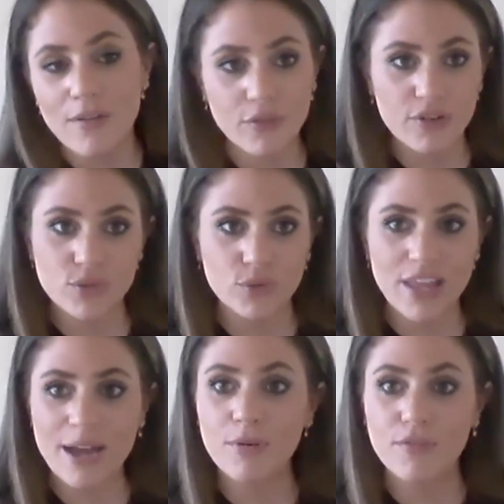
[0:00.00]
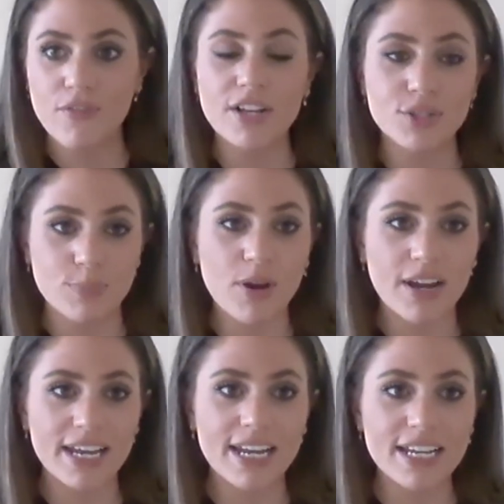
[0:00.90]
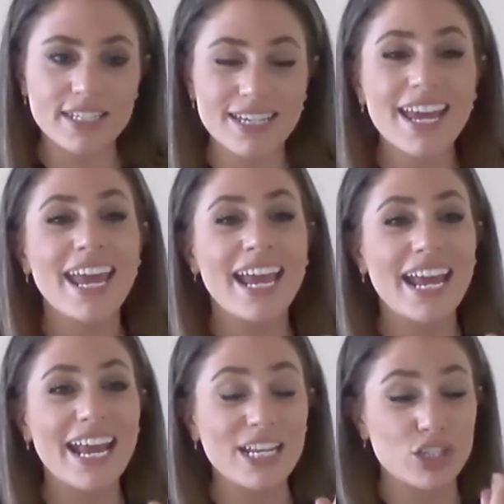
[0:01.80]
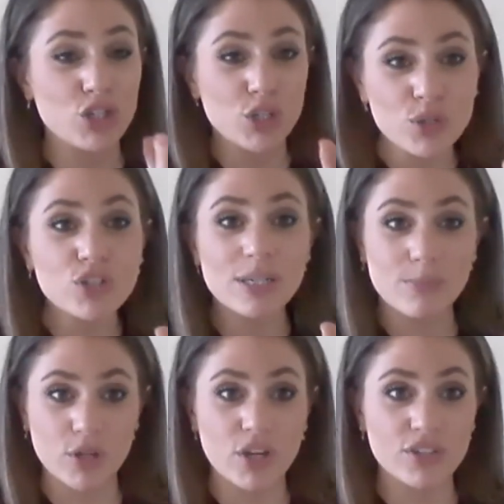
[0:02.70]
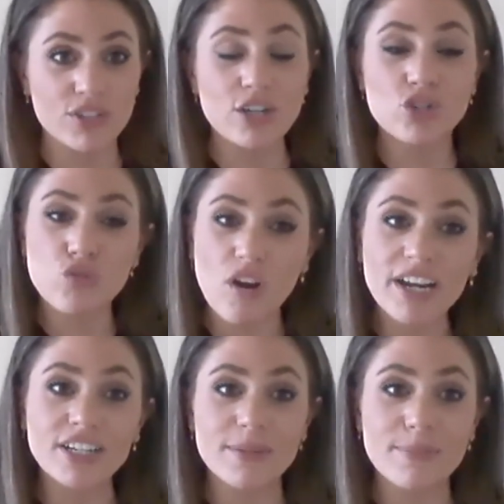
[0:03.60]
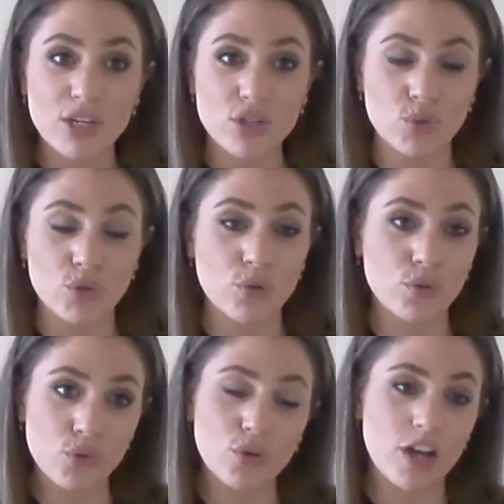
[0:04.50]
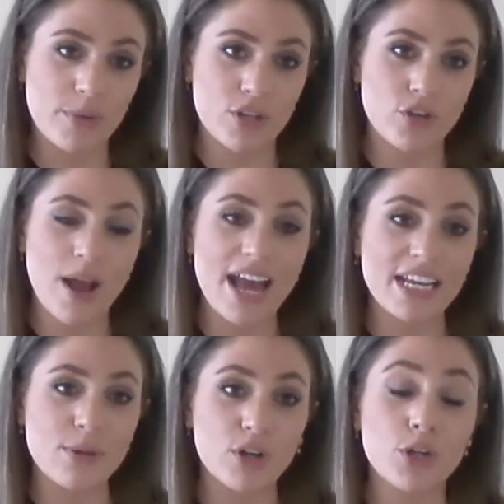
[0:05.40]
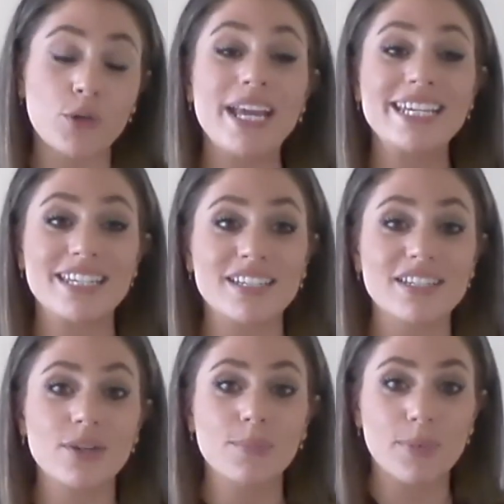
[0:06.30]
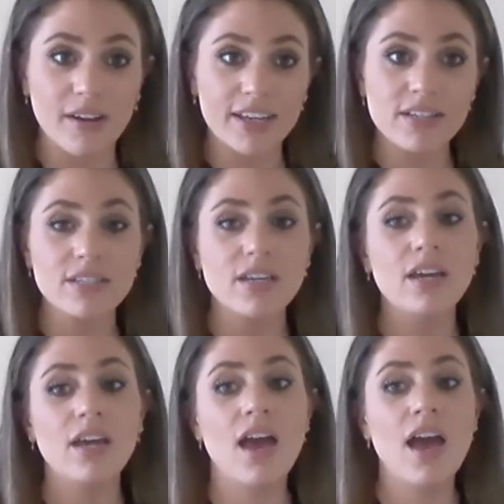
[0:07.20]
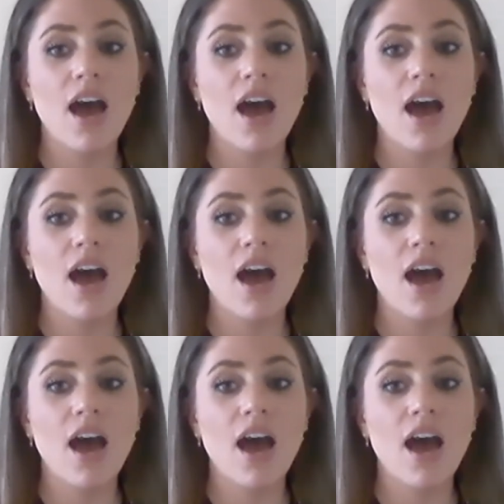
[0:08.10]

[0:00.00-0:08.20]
whoever is on their preferred supplier list, it's usually because they're trying to make sure you're not going through anyone who isn't compliant.